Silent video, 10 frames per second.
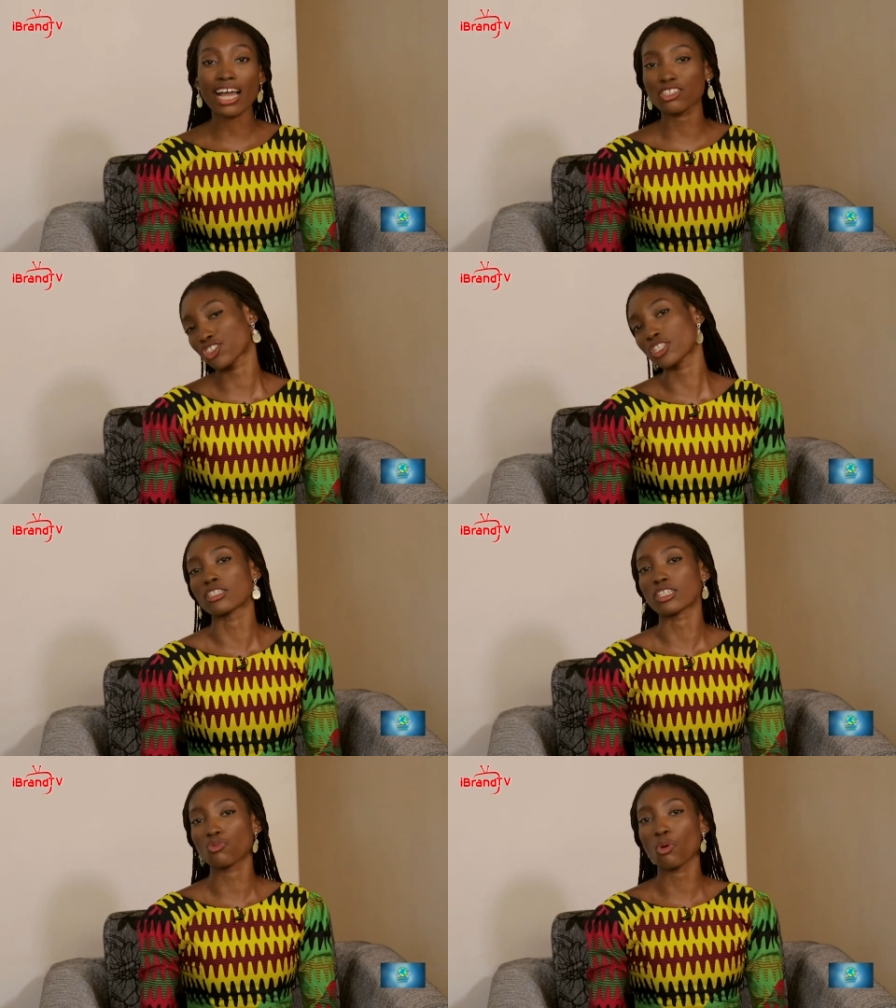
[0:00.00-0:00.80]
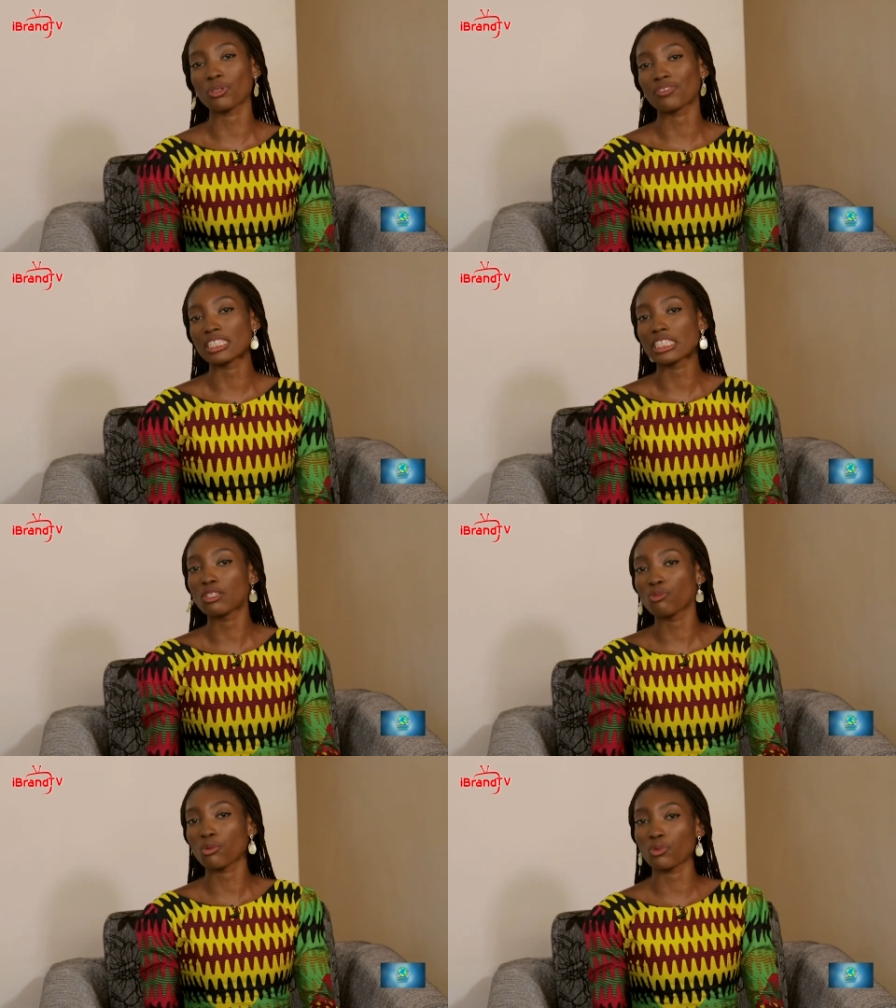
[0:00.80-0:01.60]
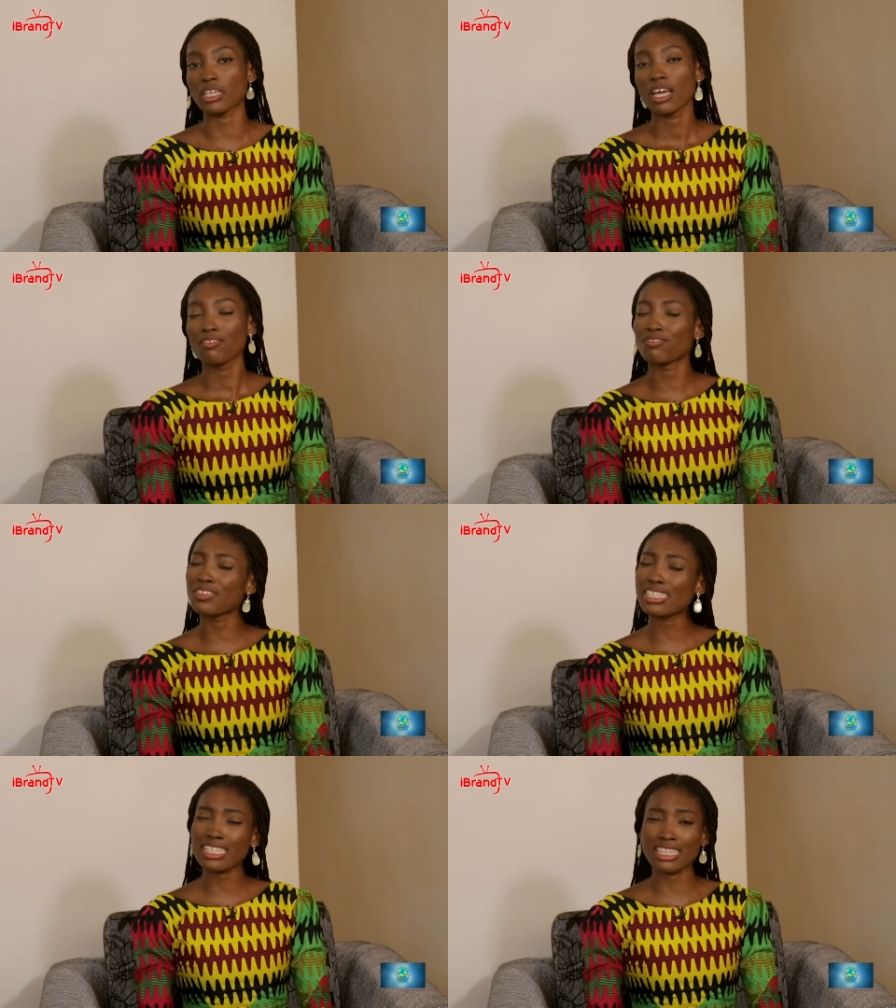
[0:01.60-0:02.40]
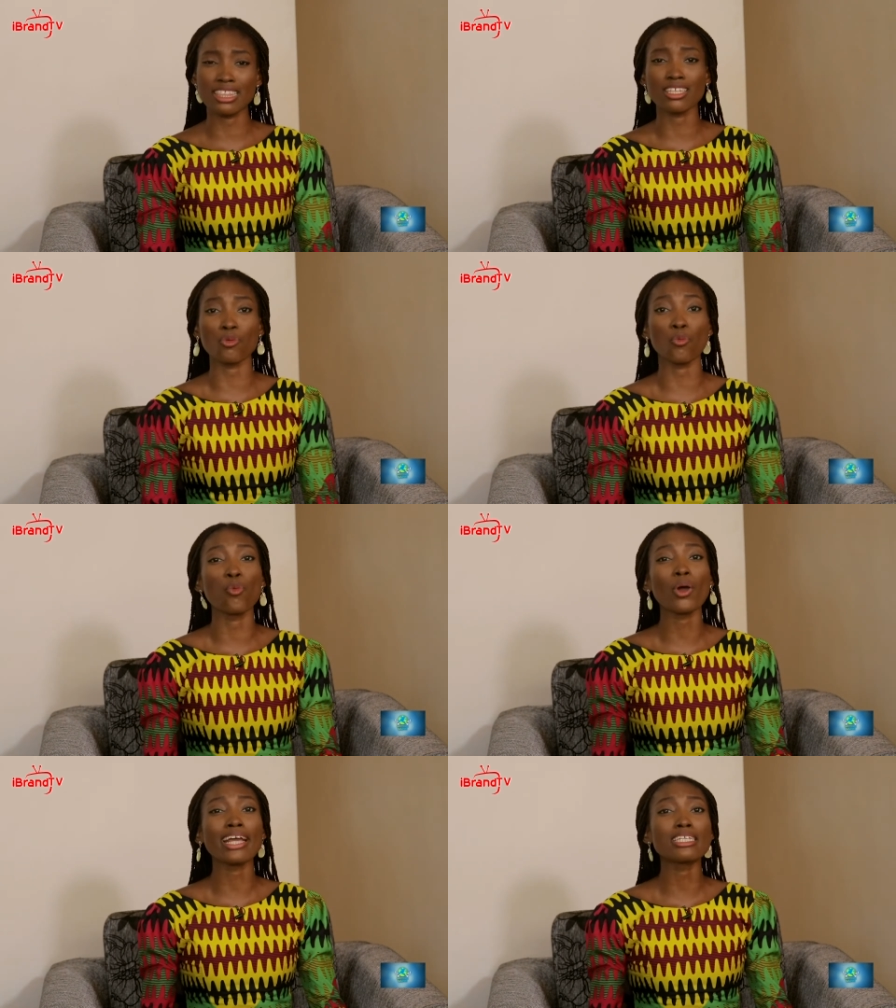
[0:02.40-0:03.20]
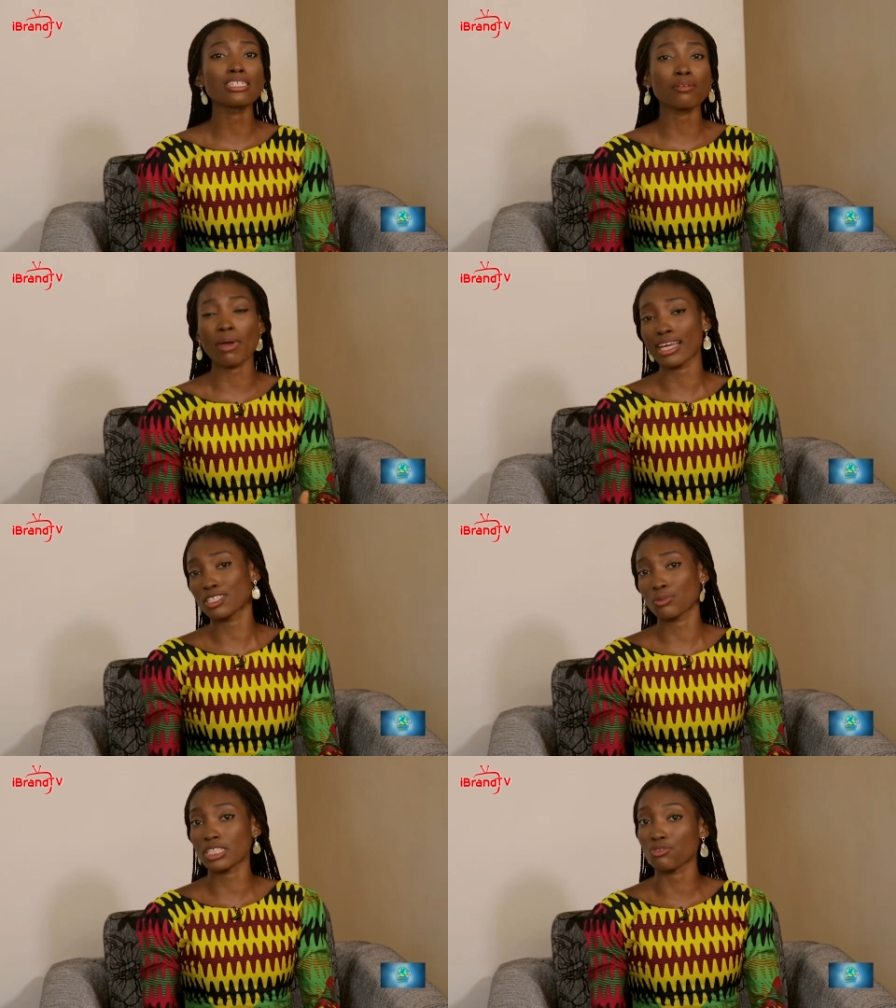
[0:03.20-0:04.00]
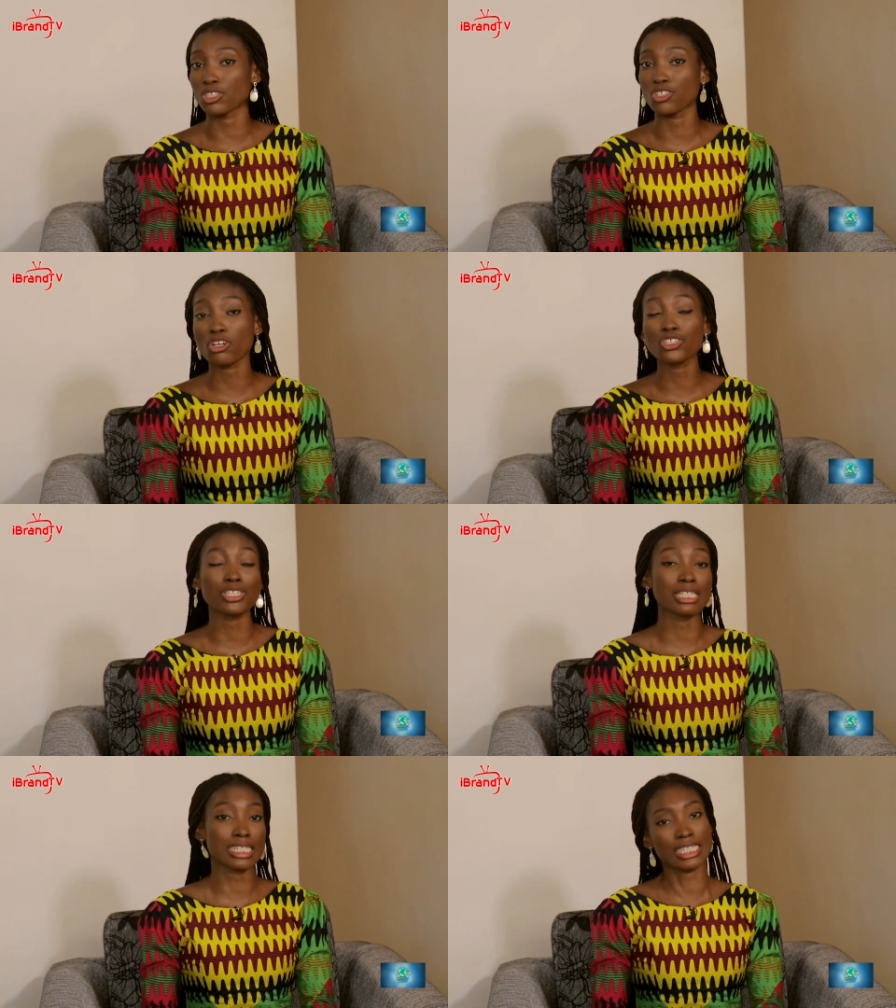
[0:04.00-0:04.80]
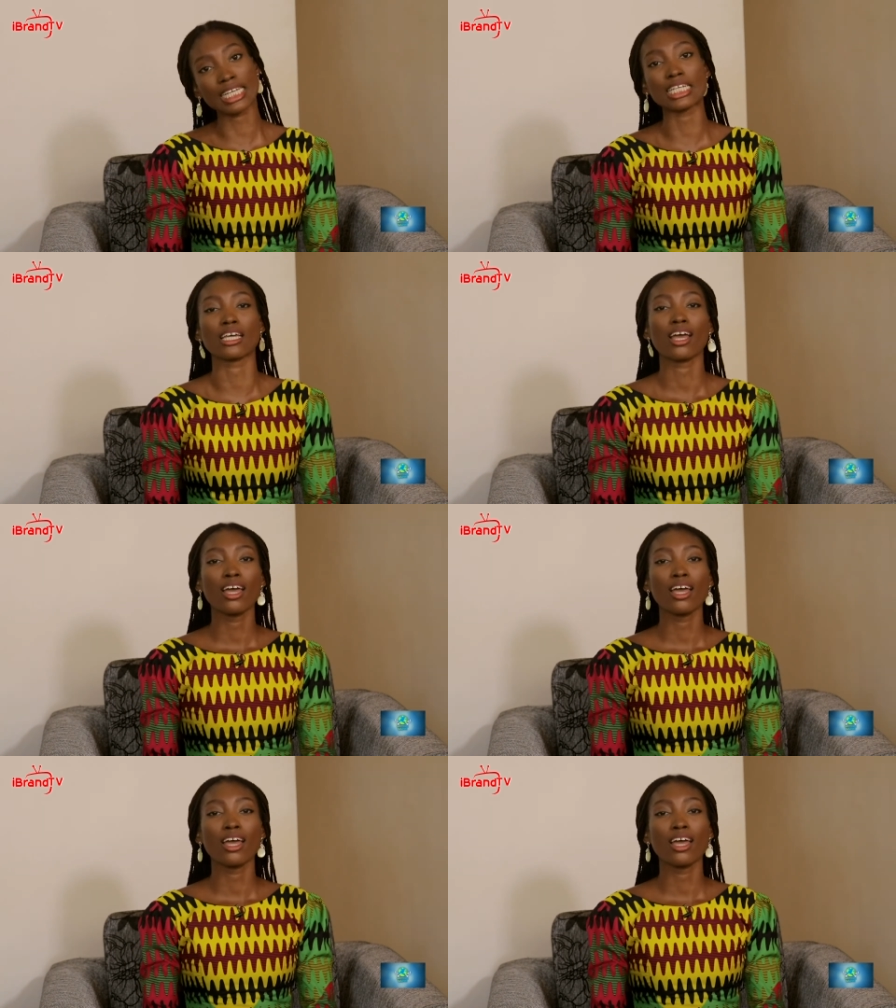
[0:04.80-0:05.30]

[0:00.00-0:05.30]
action is what we've seen when we visit the waste management and reduction scene.